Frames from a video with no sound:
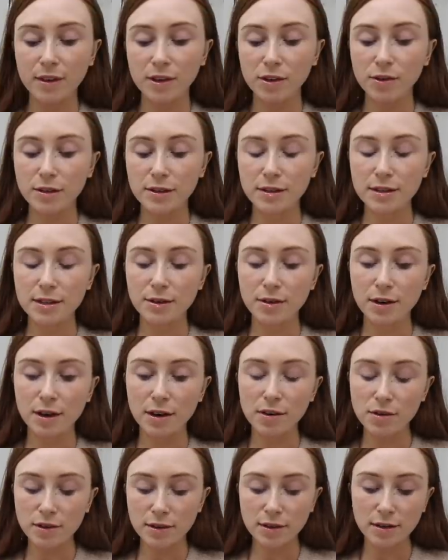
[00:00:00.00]
you can see what
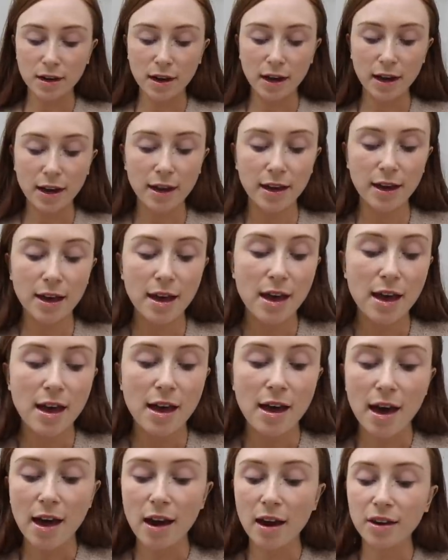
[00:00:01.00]
it looks like,
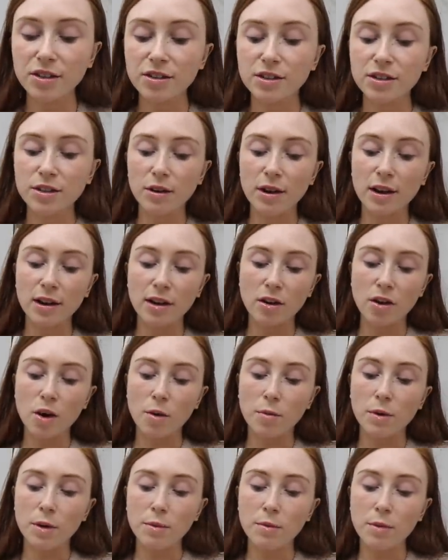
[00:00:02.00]
and I just do like a
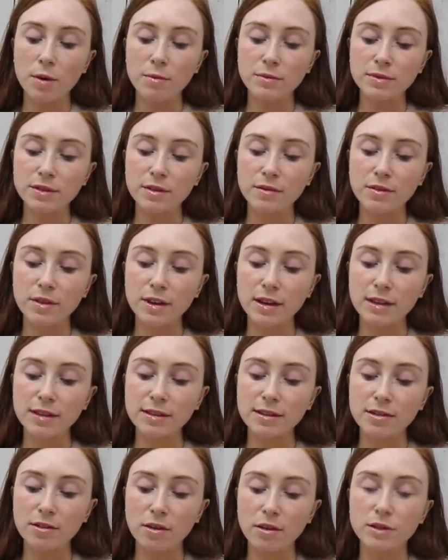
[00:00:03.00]
couple of pumps of
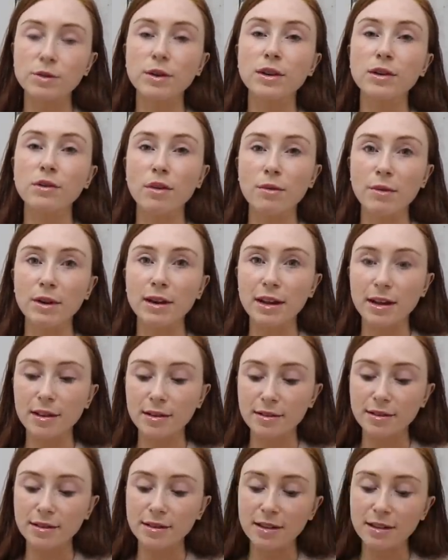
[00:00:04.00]
this. Also ignore my
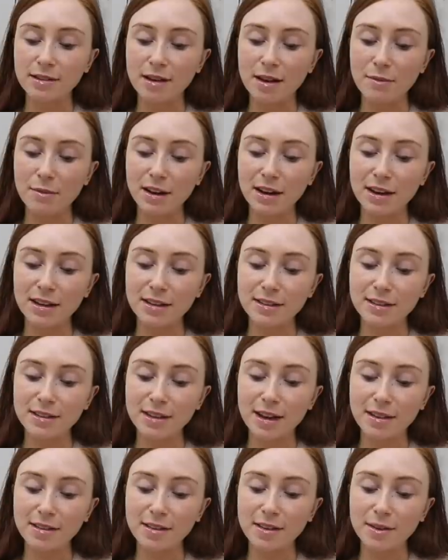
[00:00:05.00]
nails, it's on my list
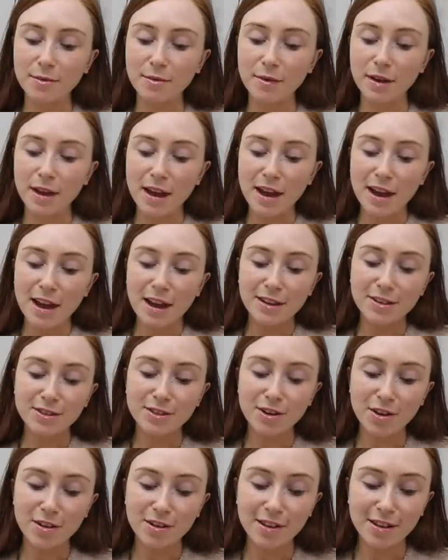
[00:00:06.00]
to get them
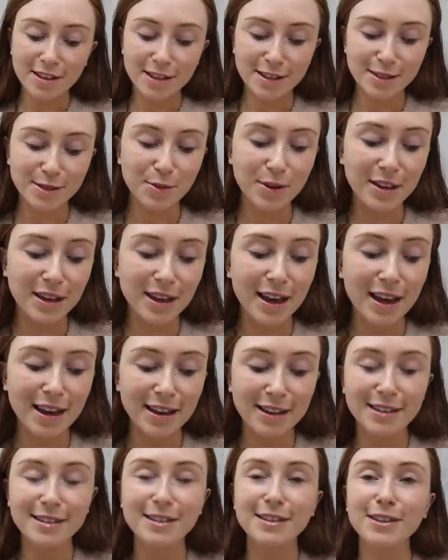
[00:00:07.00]
done this
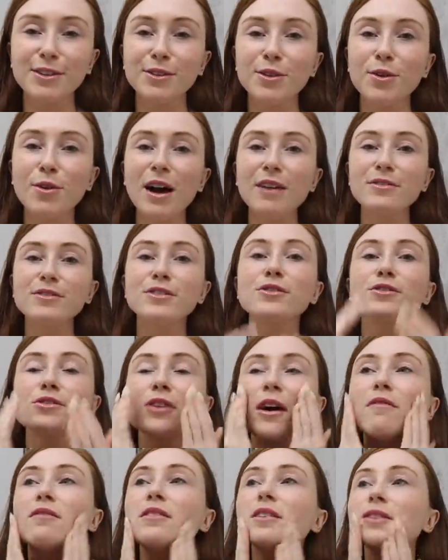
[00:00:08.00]
weekend. You know, after
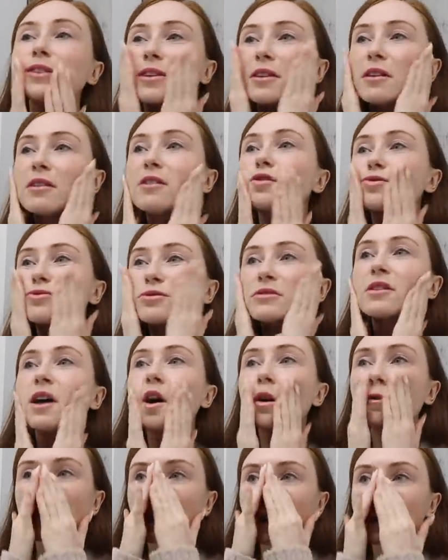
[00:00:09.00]
traveling, you just
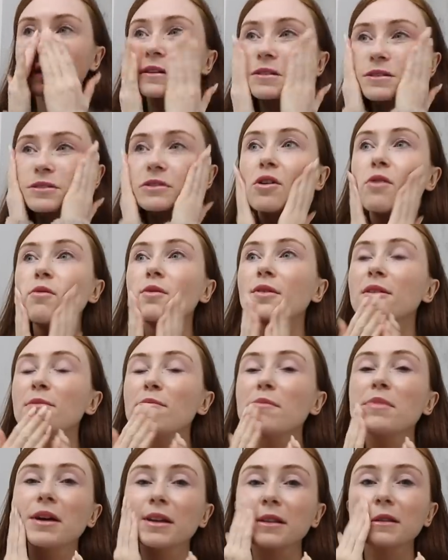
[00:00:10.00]
have like so many
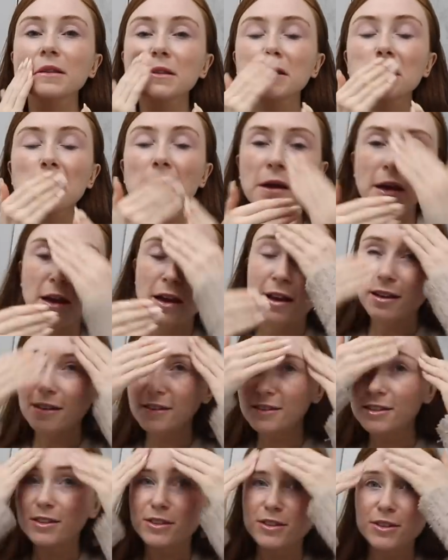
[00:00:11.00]
bits
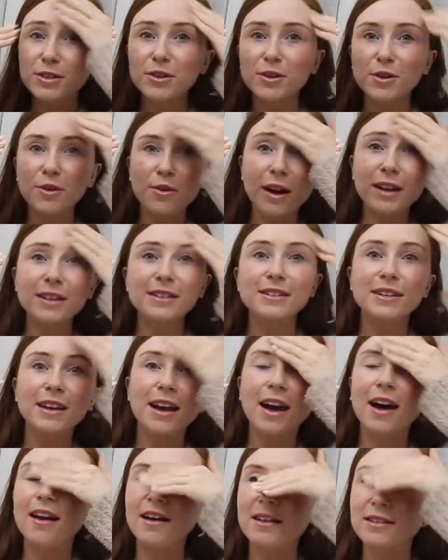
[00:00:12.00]
to do and to
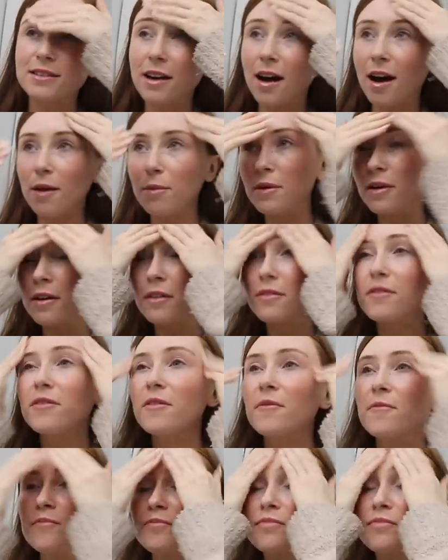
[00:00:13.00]
get on top of.